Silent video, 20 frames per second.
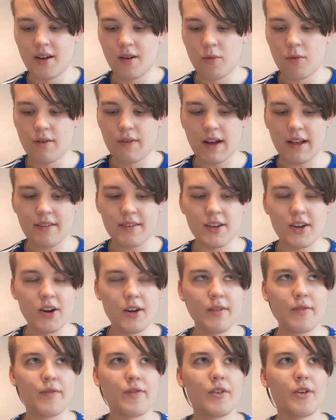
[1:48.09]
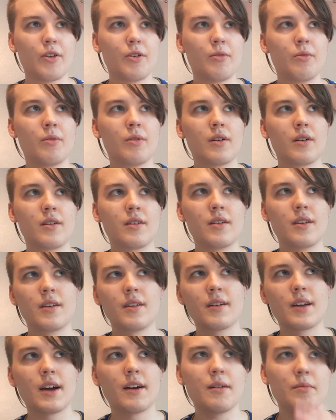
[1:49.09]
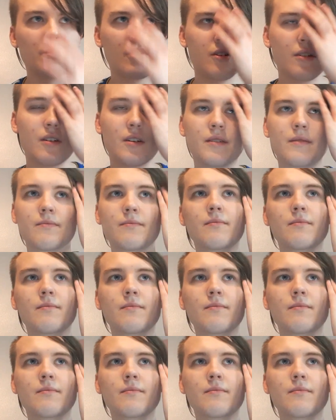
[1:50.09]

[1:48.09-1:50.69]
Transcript: we've had to go through, you know, Gary Monk,